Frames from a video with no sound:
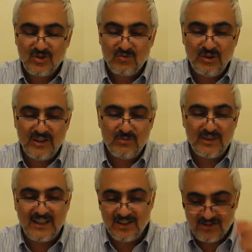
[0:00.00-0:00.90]
written
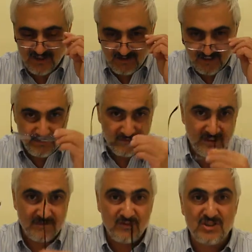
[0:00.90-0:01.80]
when I listened to
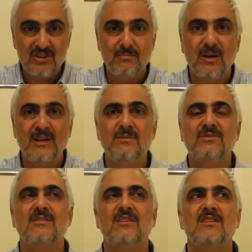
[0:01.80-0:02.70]
Rav Nosson
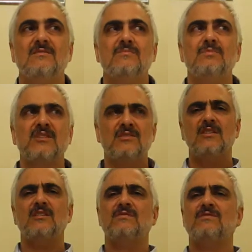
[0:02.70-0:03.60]
Maimon of
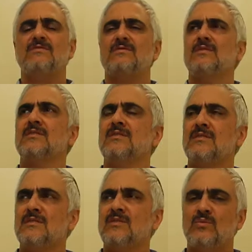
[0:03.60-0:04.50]

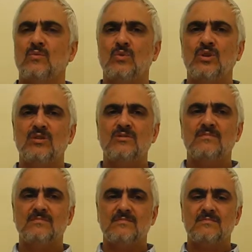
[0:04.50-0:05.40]

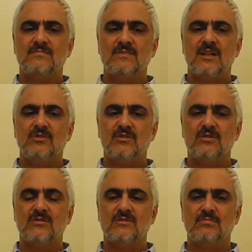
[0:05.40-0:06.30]

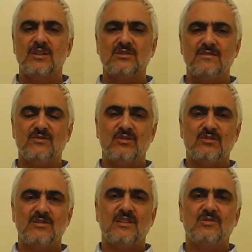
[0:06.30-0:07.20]
BreslovWorld.org,
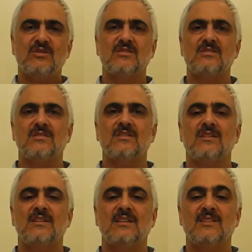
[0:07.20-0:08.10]
BreslovTorah.org.
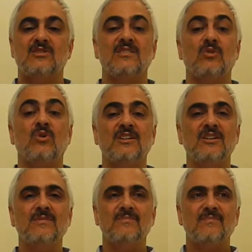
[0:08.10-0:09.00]
It's on
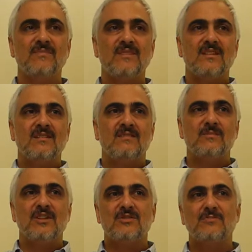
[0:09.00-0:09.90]
audio.
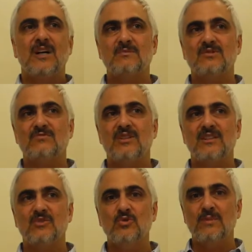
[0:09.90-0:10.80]
Rav Nosson Maimon was
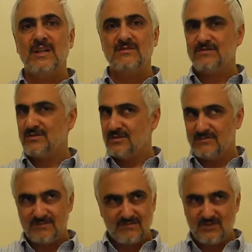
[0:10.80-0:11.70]
running Uman for
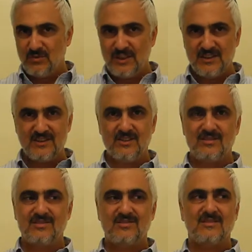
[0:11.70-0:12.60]
20
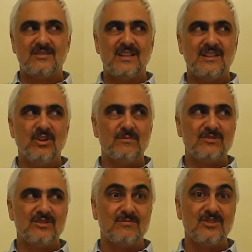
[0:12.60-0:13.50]
years. I know him
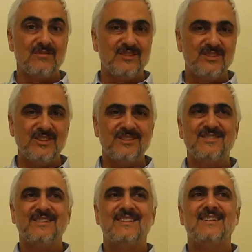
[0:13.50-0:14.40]
since I'm 17.
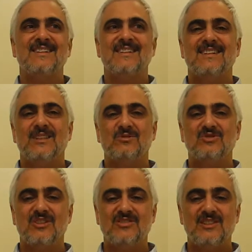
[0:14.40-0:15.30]
He
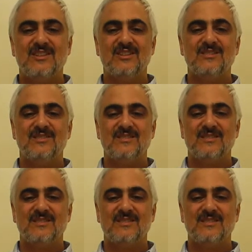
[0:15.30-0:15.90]
was just here.